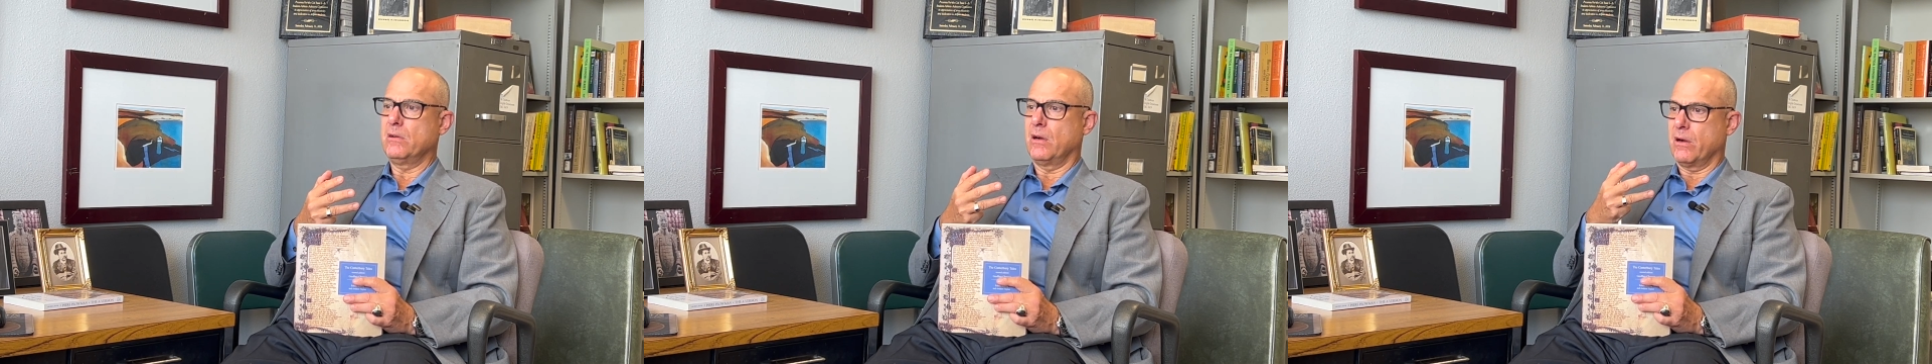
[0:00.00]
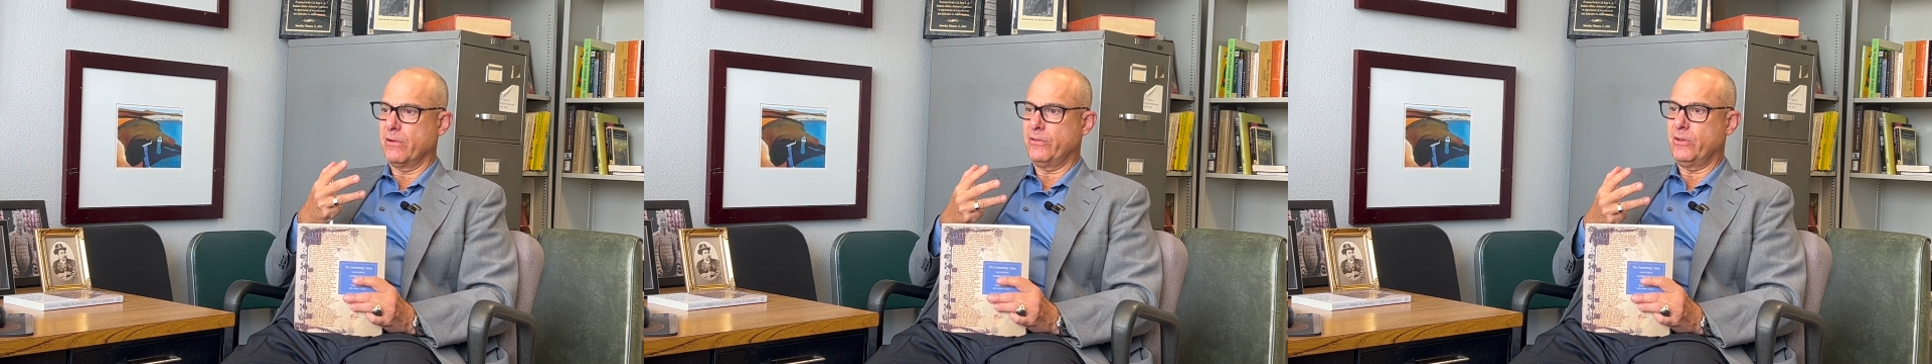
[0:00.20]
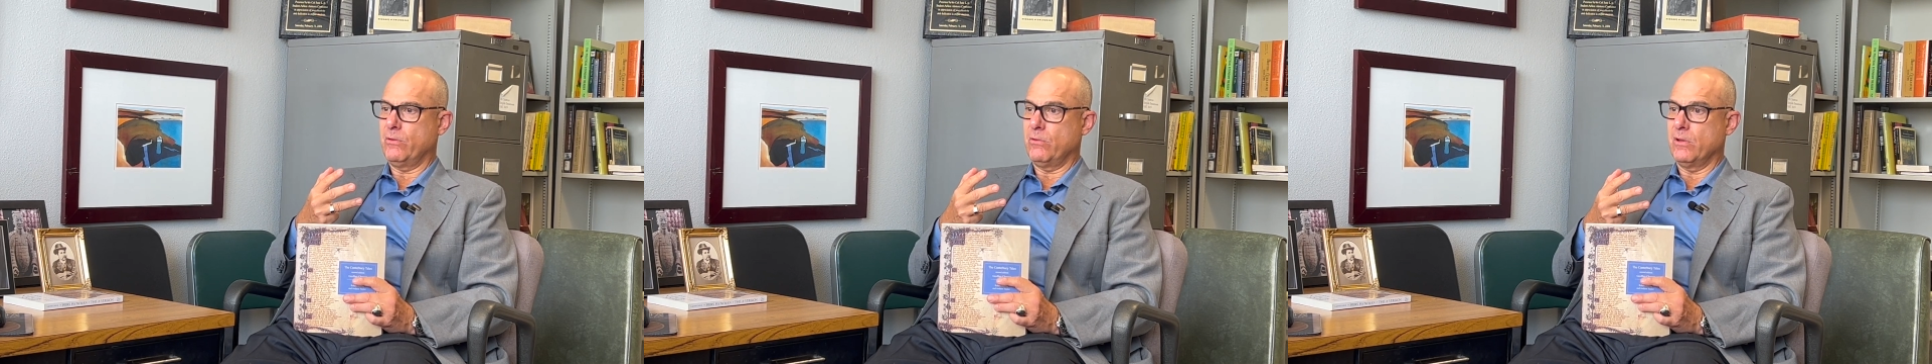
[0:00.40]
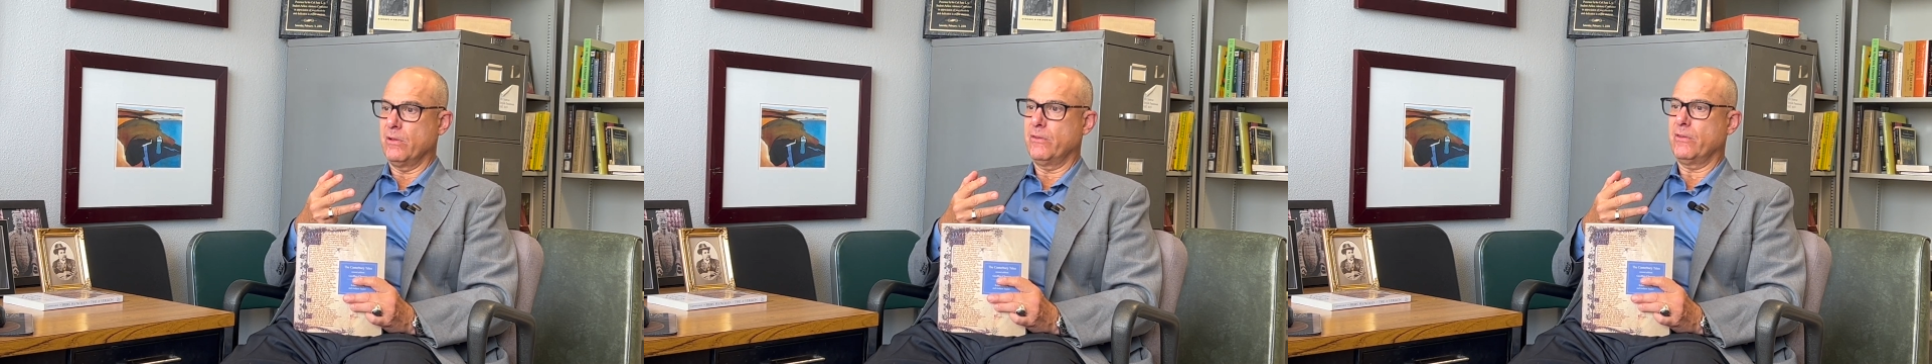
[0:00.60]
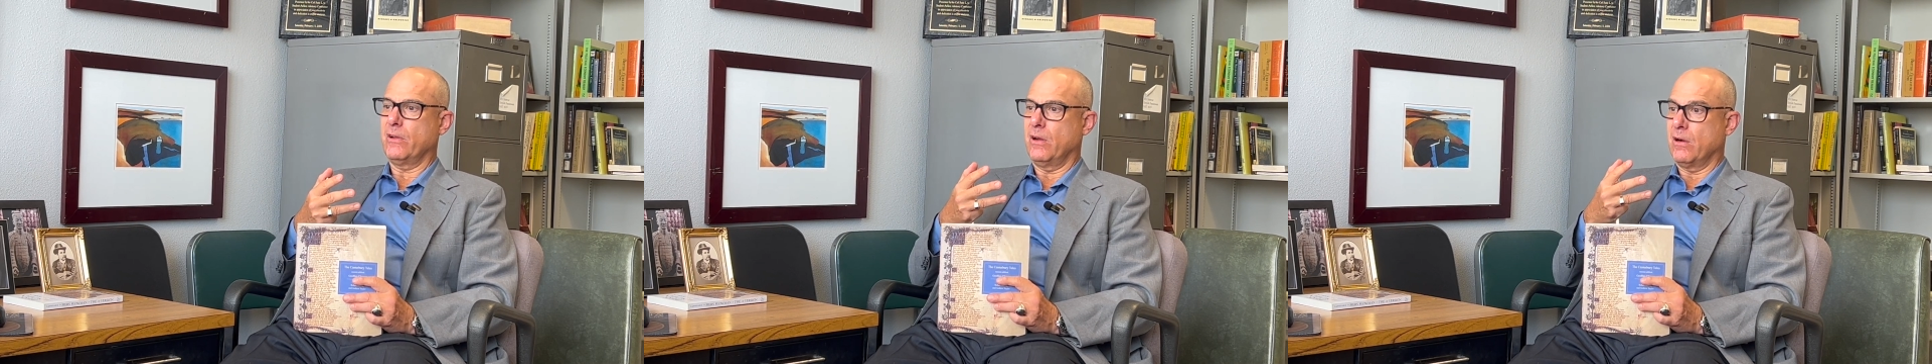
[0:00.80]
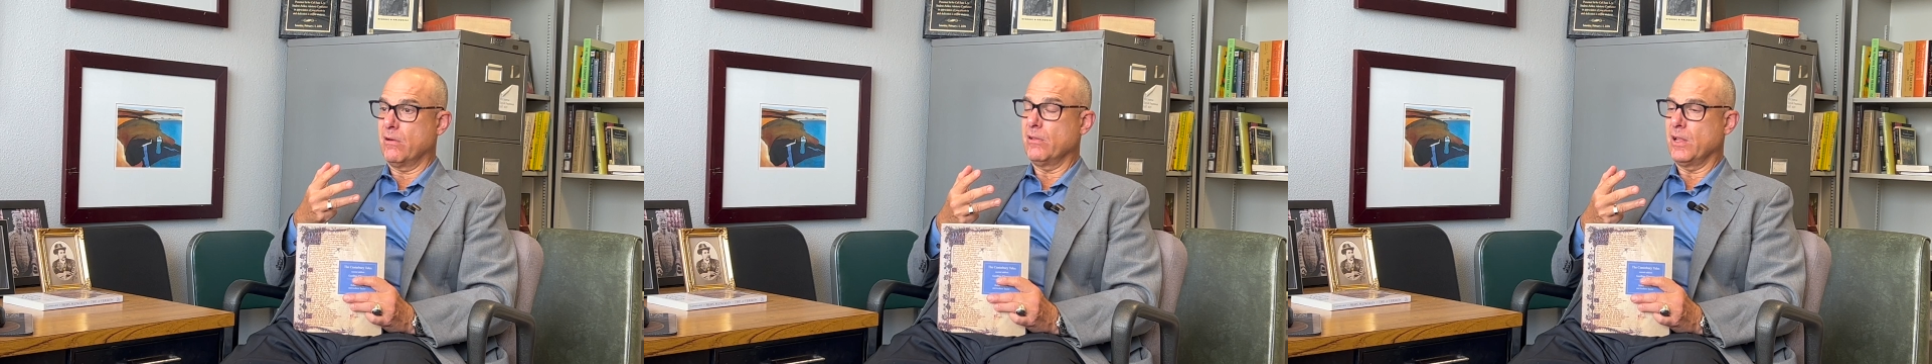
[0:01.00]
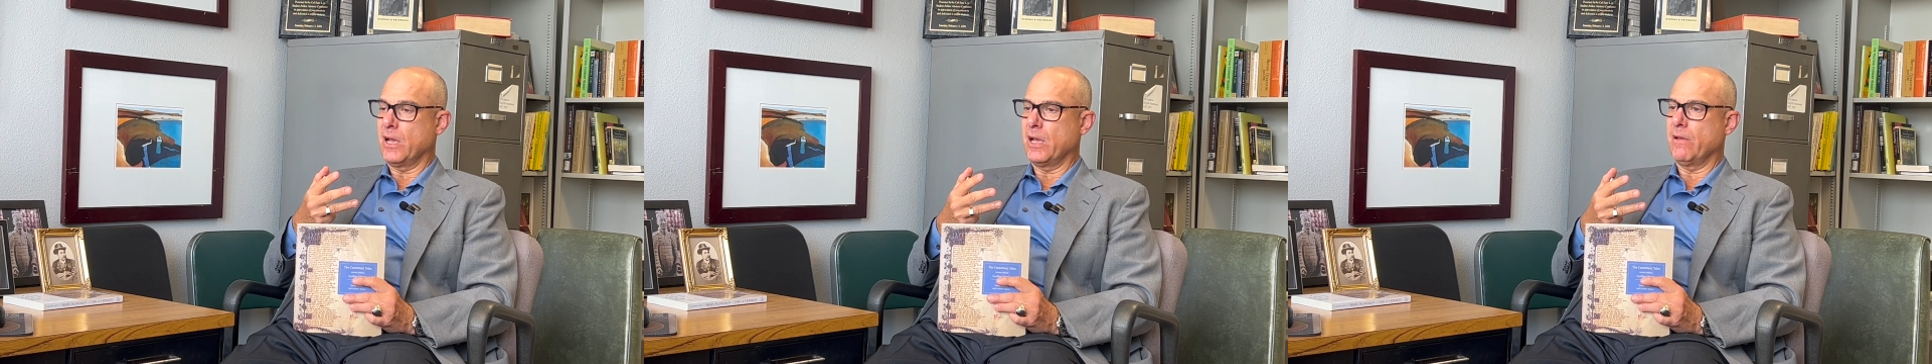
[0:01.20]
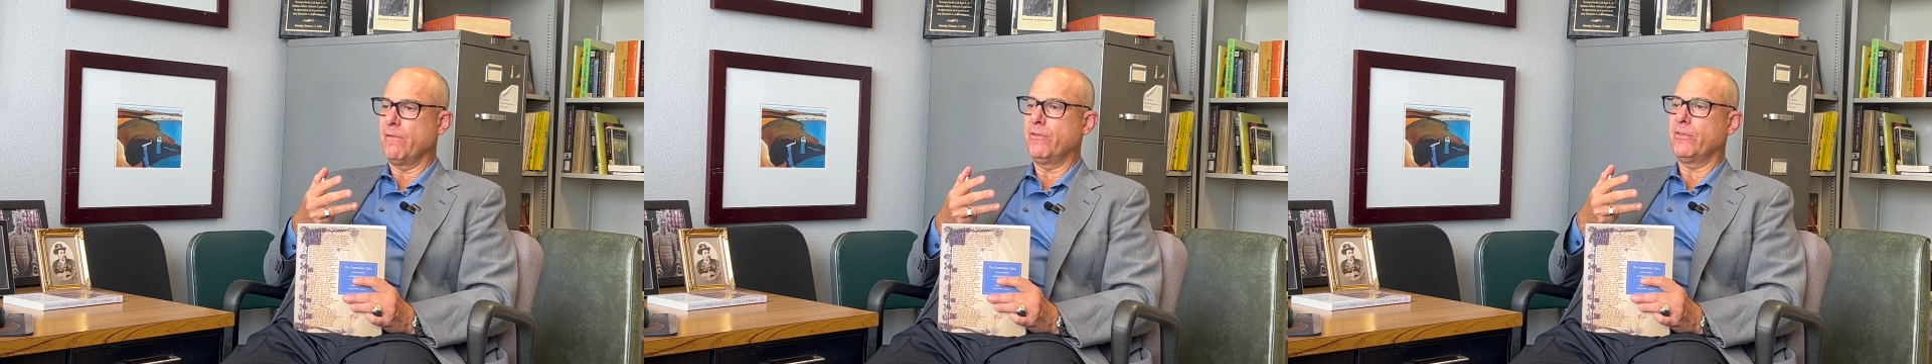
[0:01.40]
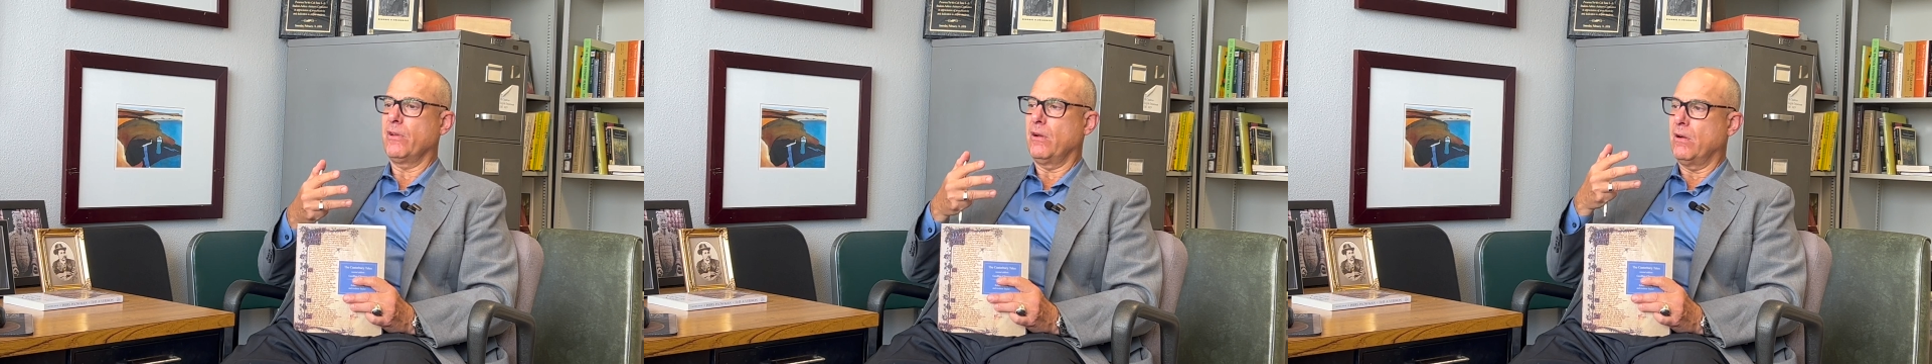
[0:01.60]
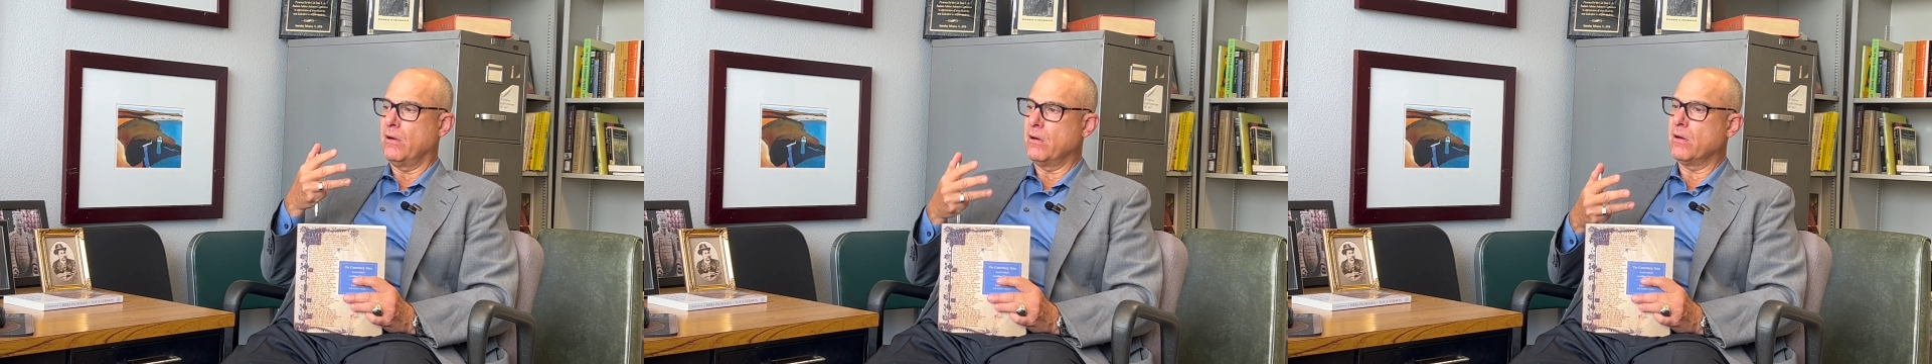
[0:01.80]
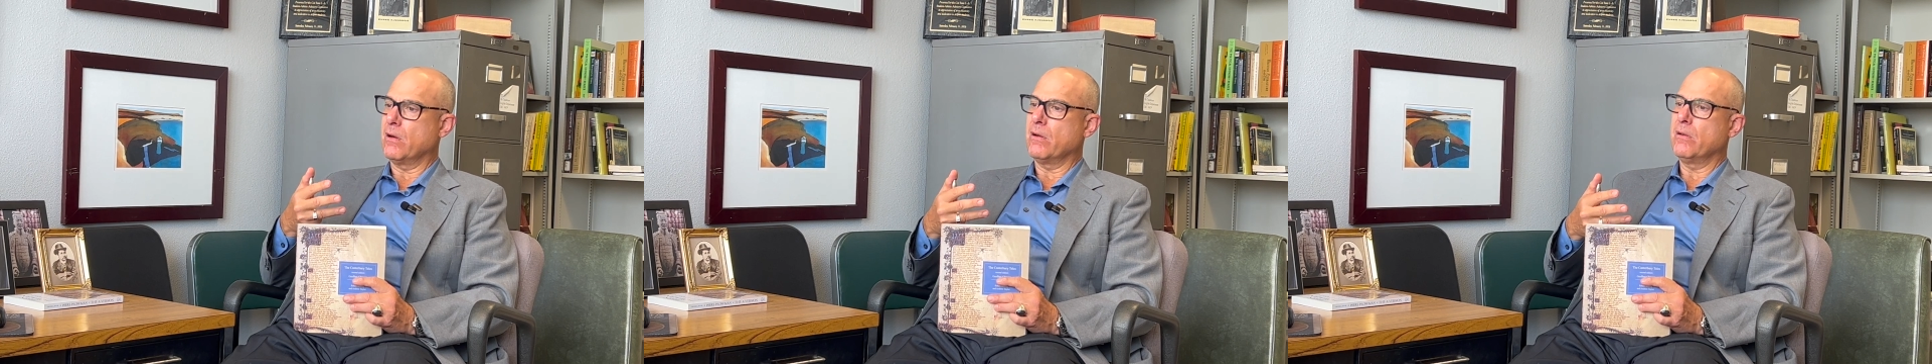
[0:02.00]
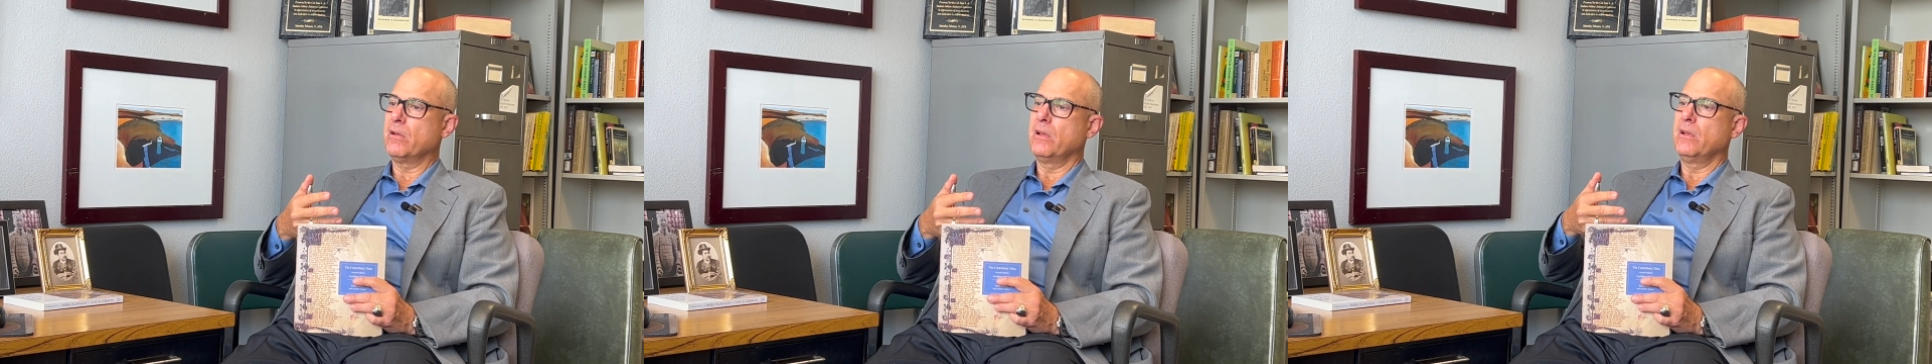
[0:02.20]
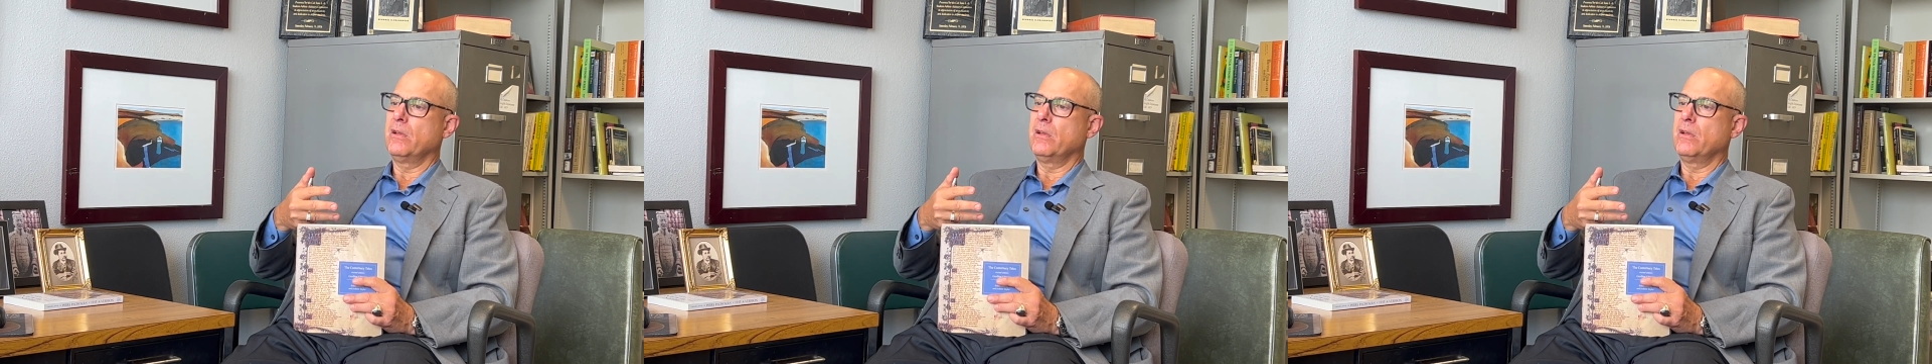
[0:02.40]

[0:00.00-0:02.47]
our students, our lives, our